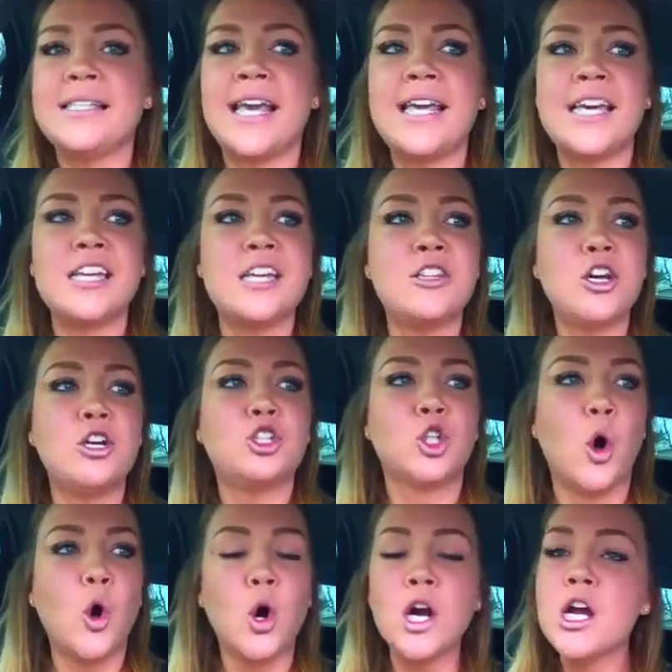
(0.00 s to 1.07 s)
kicking in their
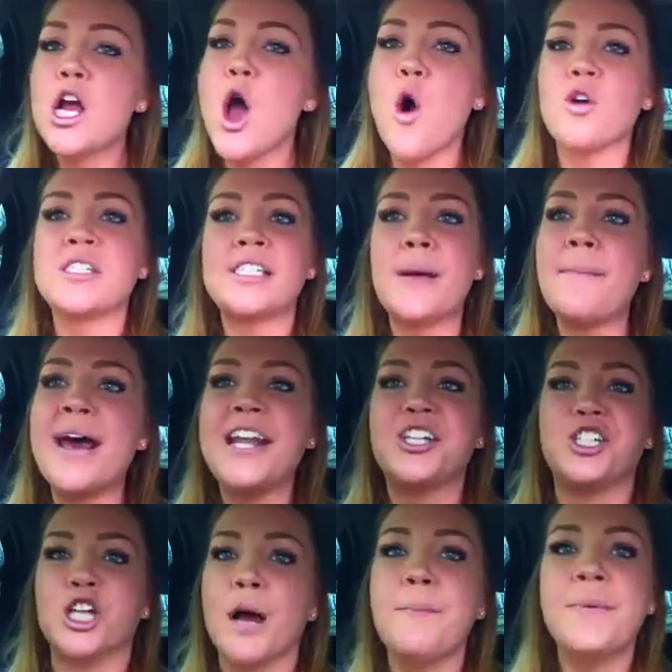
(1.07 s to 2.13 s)
door or somebody
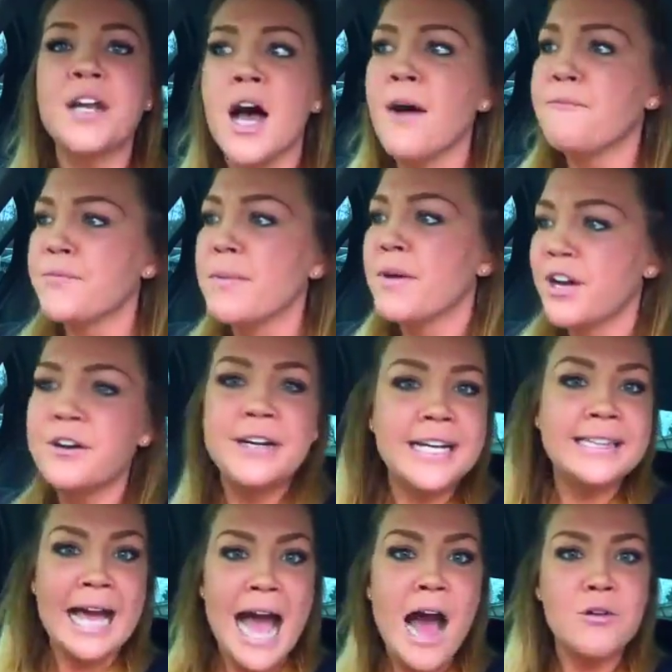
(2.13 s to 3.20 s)
jumping up from
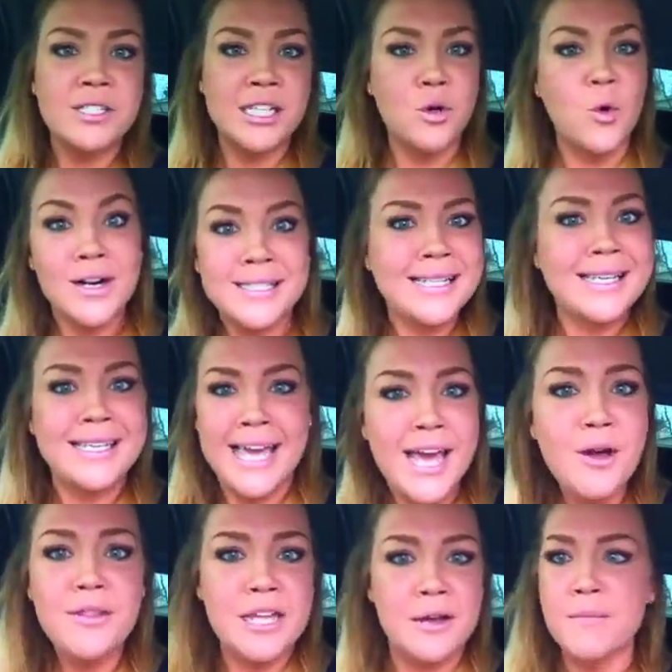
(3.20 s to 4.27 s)
underneath the house in order to
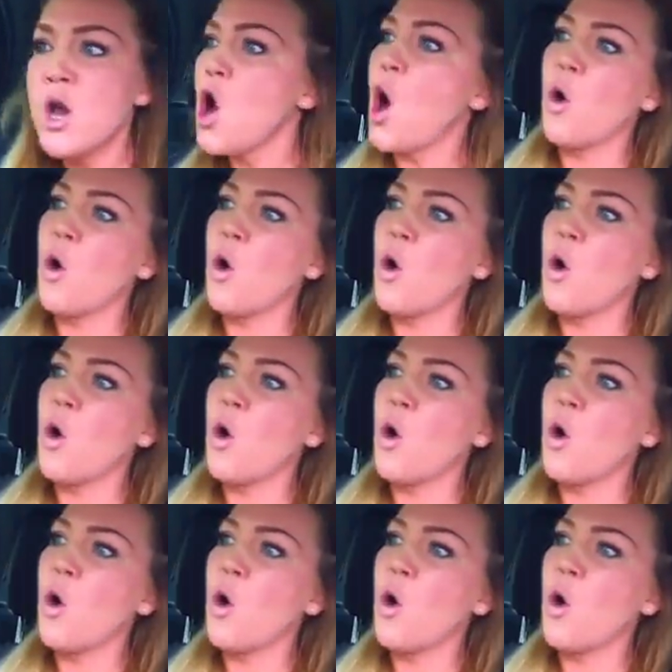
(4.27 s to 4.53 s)
kill them